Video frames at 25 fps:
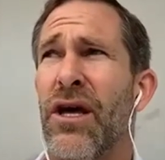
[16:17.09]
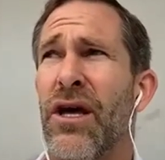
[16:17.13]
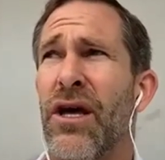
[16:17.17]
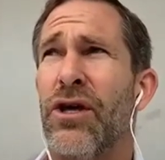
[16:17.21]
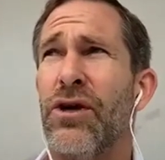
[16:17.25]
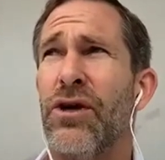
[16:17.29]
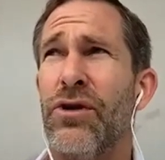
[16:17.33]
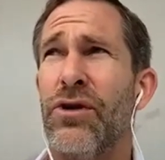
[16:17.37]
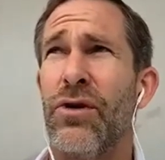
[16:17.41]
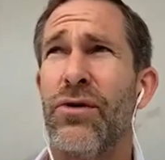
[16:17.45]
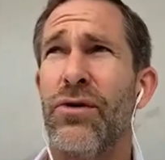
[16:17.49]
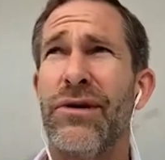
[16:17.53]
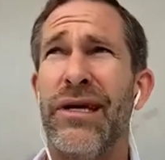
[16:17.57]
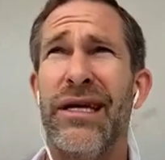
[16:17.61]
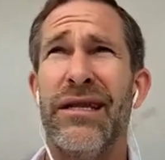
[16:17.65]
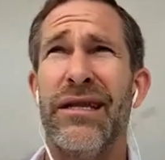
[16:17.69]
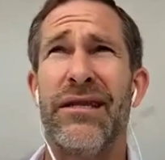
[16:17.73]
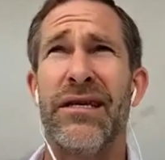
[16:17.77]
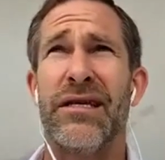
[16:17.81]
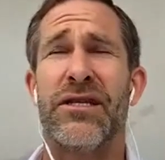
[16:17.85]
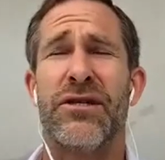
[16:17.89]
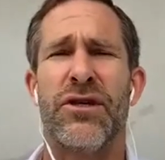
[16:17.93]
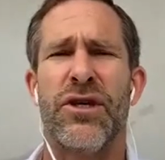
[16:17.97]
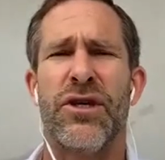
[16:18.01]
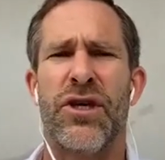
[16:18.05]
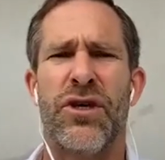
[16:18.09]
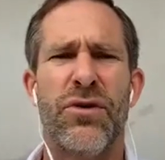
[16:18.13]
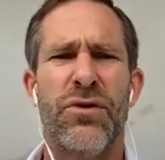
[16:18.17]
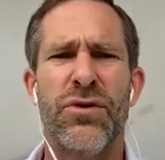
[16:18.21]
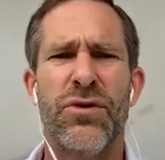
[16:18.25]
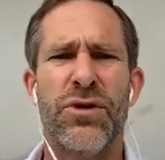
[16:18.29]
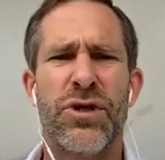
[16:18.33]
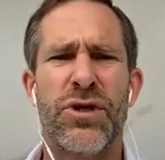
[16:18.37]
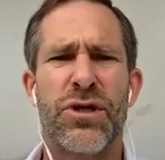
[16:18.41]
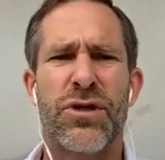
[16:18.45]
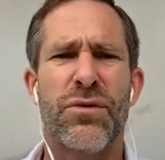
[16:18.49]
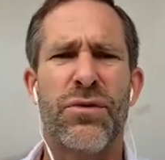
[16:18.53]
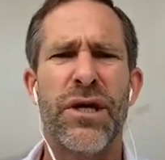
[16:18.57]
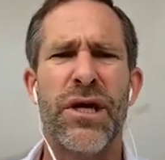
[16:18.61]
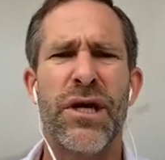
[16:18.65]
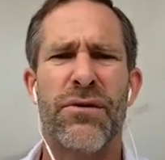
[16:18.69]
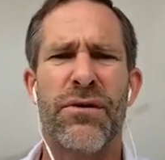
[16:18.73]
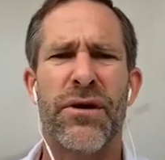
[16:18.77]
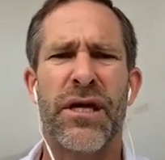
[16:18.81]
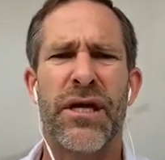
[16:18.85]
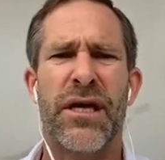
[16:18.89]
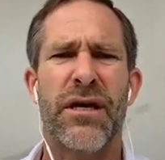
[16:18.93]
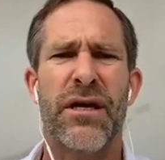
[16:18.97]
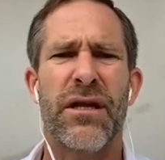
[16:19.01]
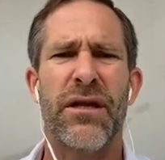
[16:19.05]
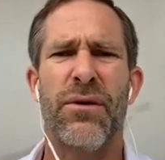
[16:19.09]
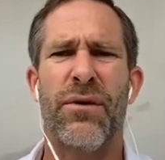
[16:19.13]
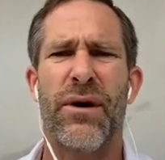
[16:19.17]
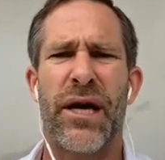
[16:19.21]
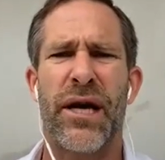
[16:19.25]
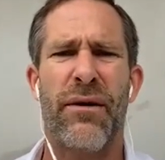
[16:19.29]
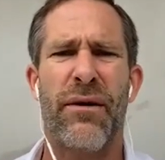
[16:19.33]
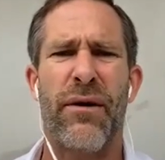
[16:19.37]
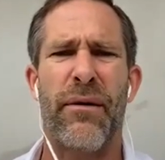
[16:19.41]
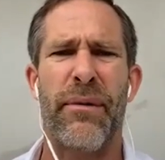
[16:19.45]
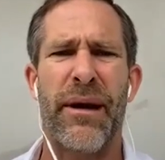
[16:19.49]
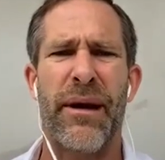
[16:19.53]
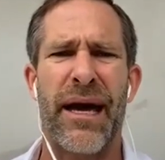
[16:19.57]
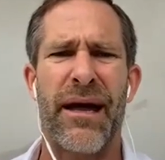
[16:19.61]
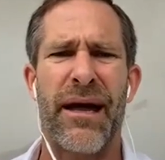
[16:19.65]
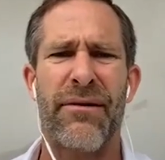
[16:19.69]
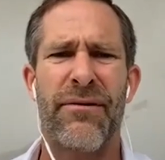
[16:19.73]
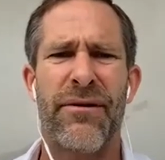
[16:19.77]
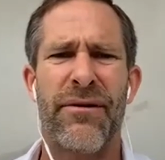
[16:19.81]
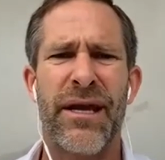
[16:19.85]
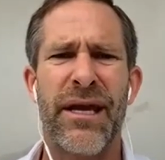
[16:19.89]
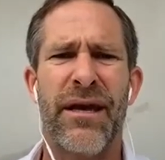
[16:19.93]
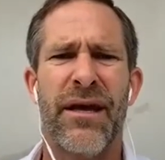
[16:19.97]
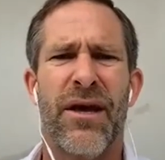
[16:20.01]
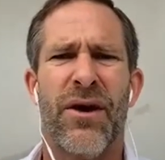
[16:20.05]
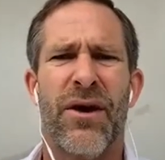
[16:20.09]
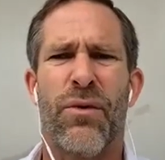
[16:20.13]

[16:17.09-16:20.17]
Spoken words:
you don't need this huge 300 kilowatt hour battery